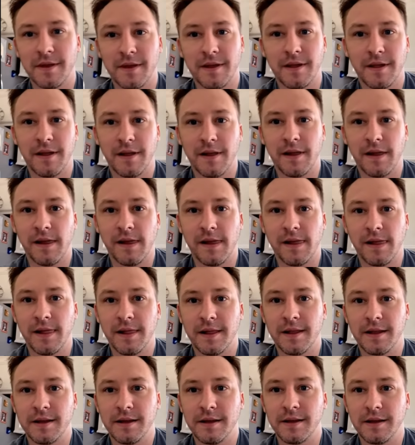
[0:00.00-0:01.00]

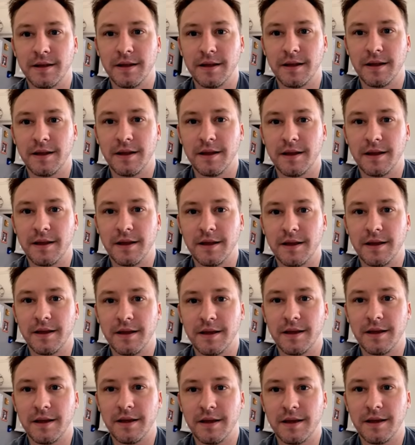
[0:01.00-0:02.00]

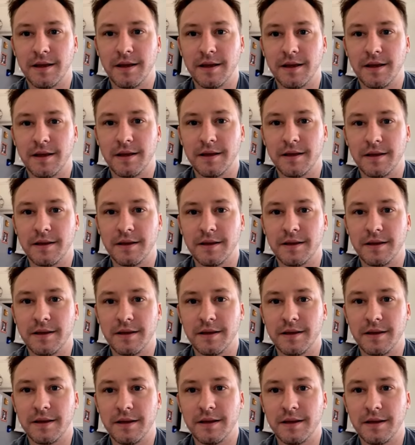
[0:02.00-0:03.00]

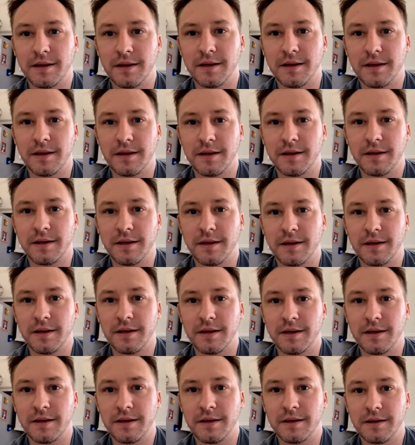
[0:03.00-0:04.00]

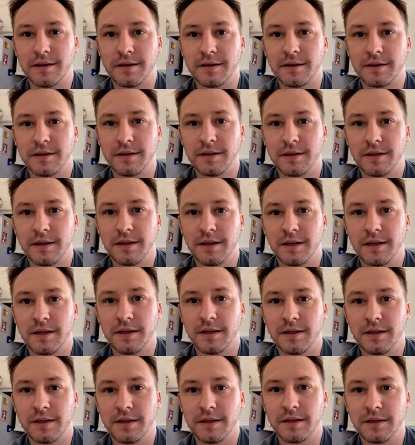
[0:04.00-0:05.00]

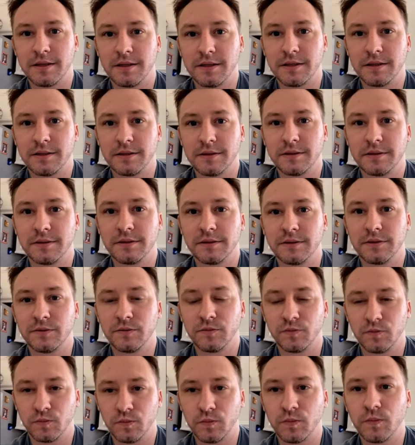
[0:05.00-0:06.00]

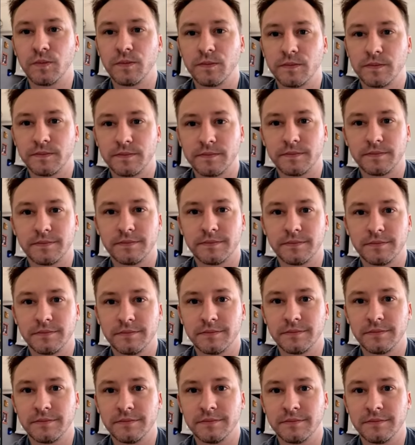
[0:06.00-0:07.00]

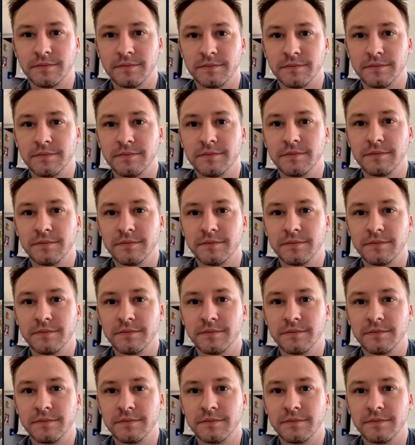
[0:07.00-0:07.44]
No words are spoken by the person on screen.